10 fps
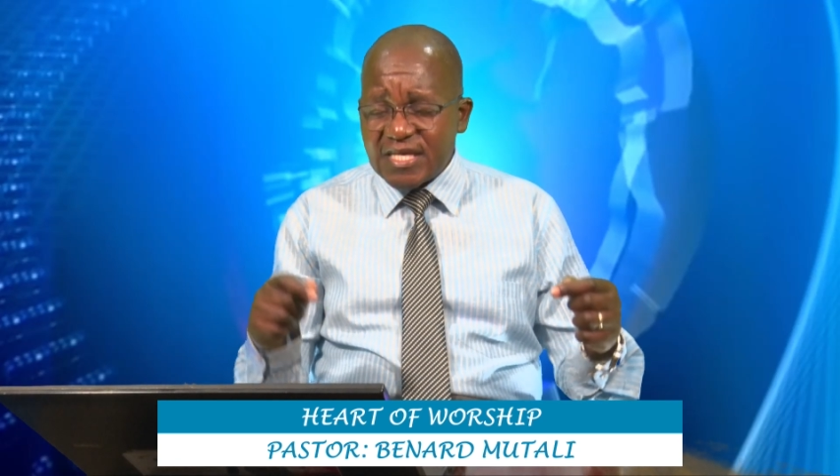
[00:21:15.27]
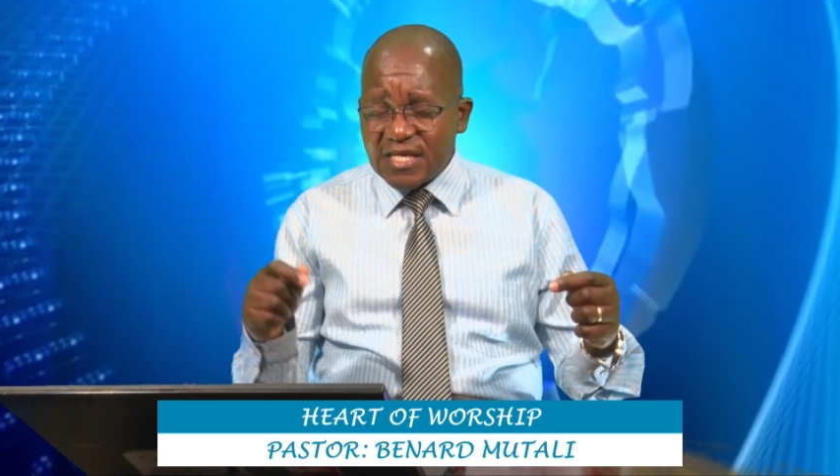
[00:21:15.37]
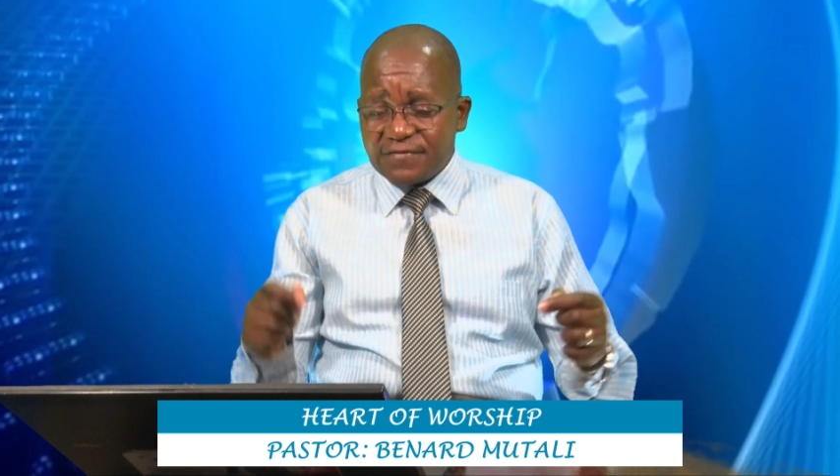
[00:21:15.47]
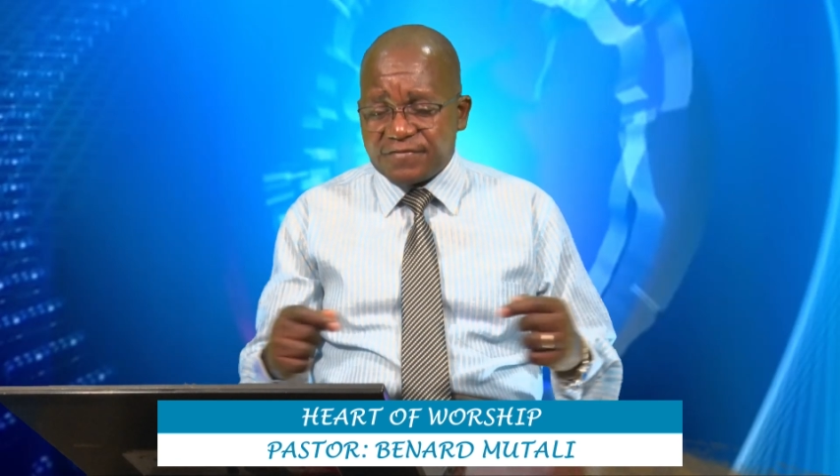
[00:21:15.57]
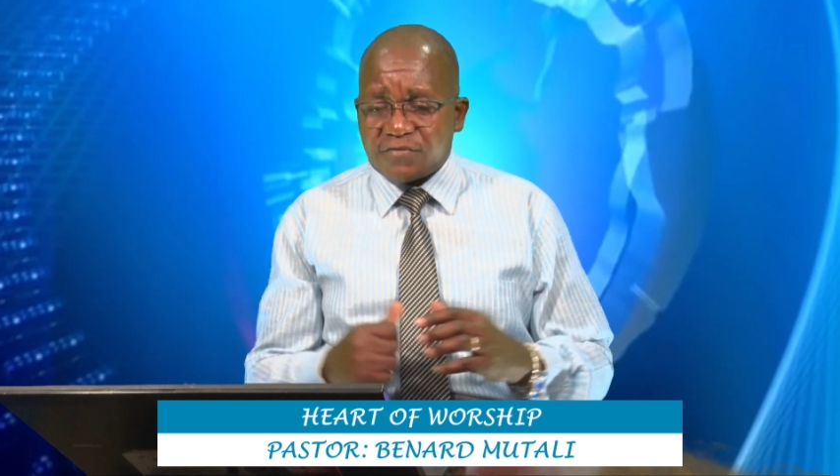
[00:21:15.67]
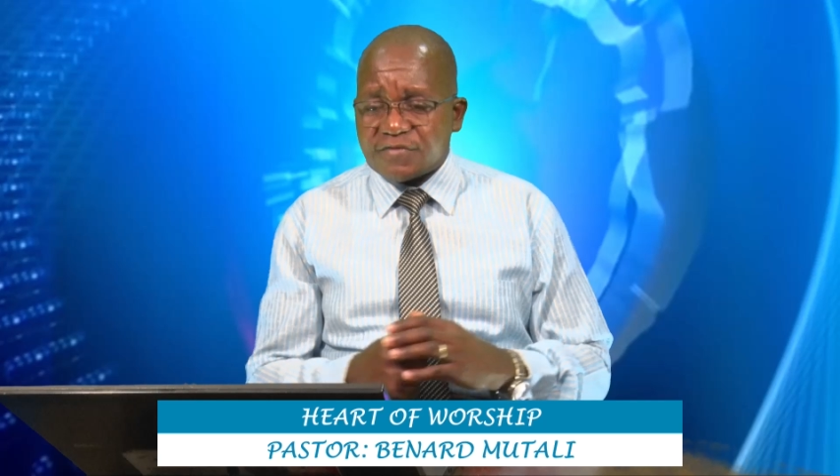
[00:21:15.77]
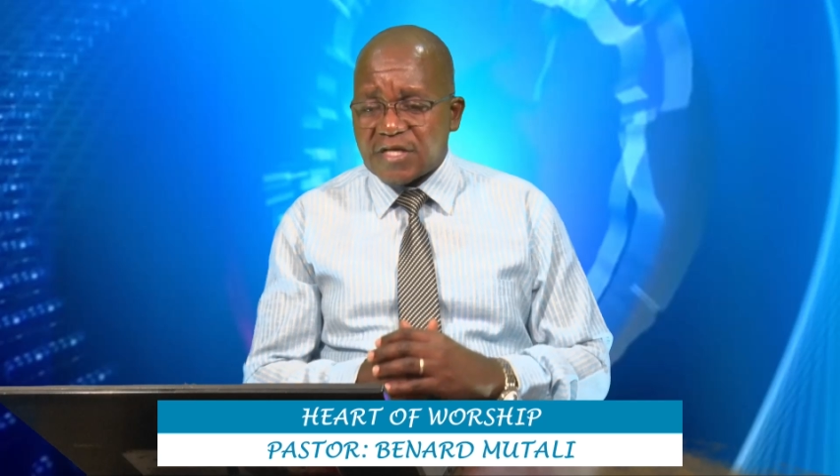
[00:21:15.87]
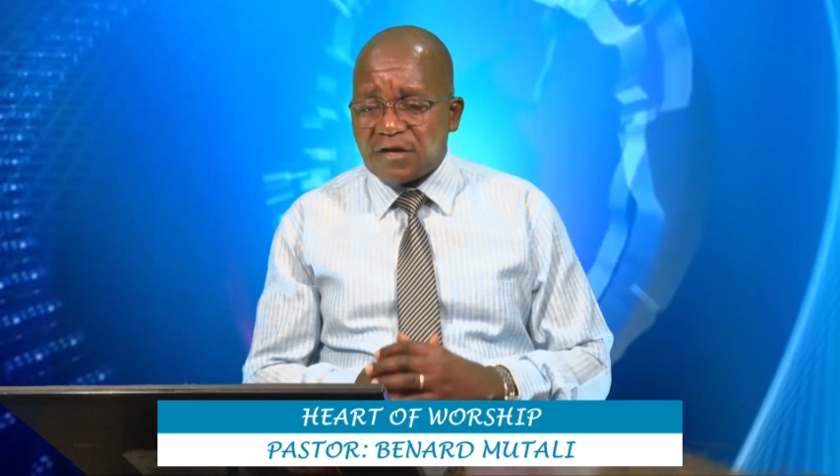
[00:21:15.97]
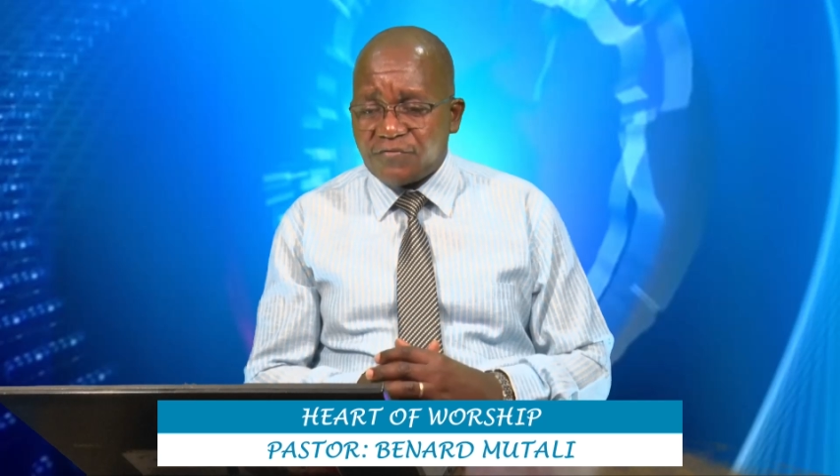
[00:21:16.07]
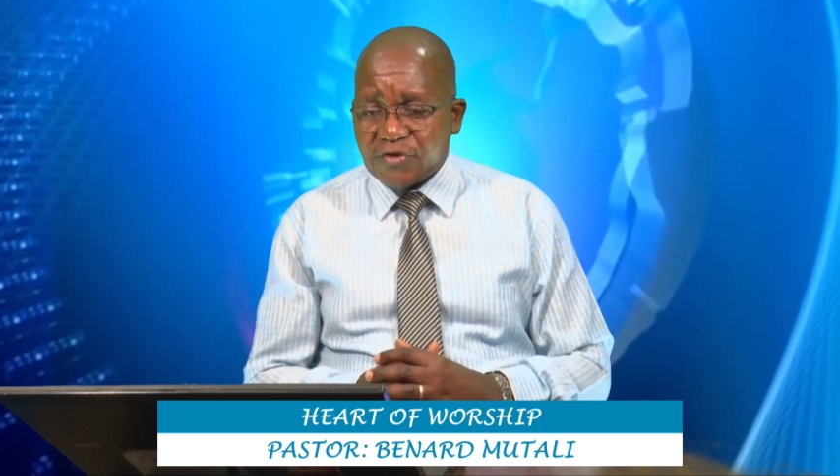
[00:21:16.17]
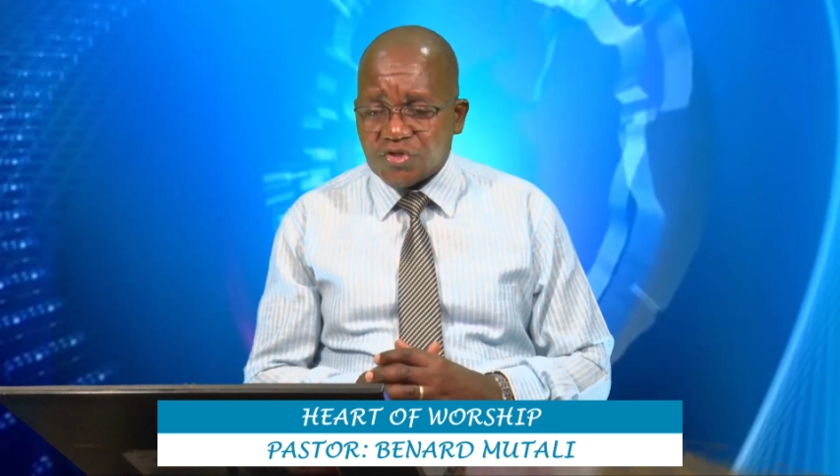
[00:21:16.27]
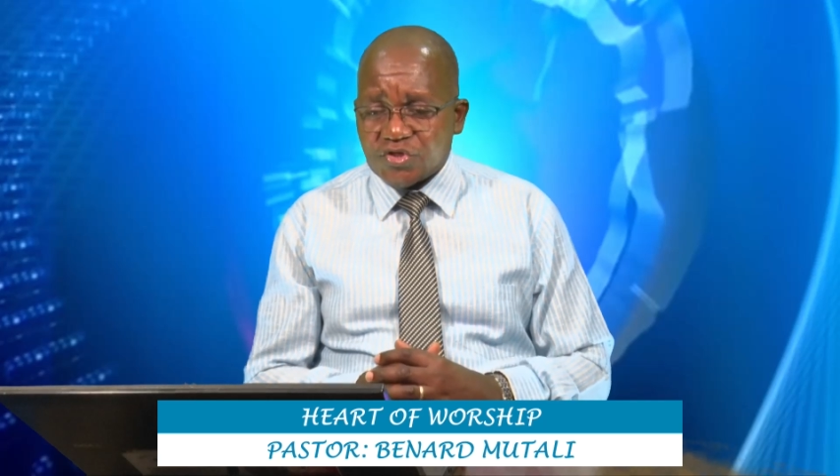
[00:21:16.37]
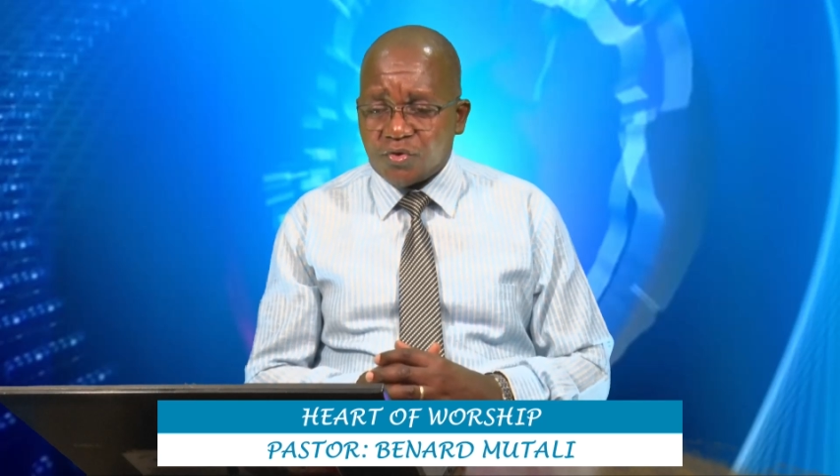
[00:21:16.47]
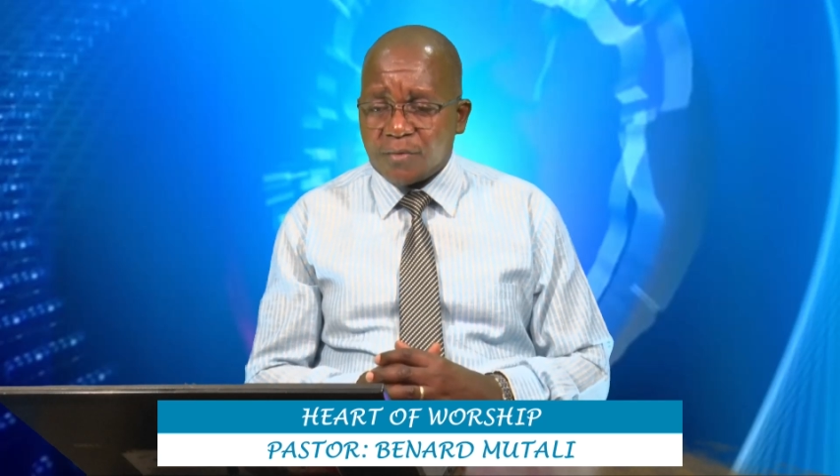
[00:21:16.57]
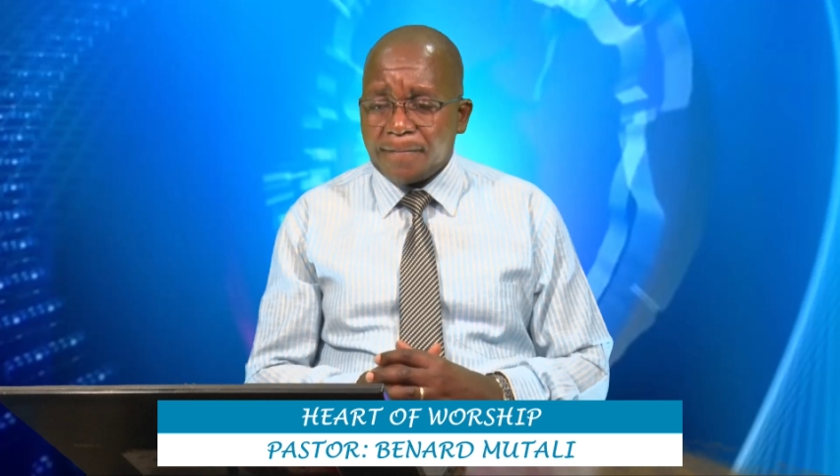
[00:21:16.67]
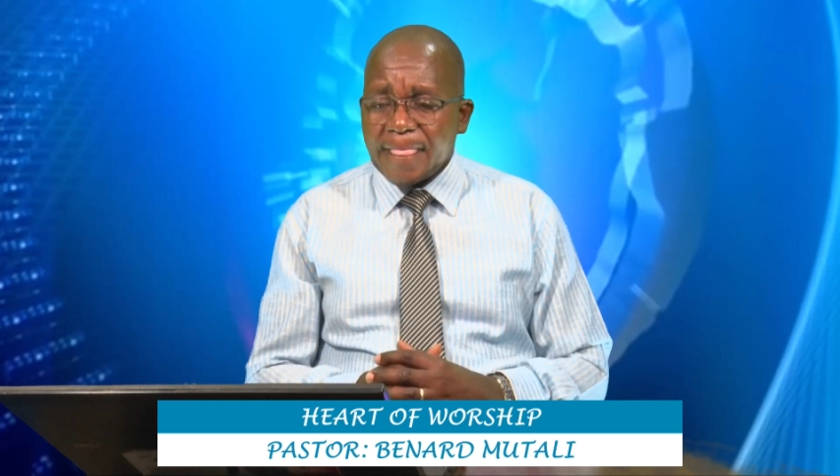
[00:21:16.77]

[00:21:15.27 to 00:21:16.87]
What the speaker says: gift of salvation.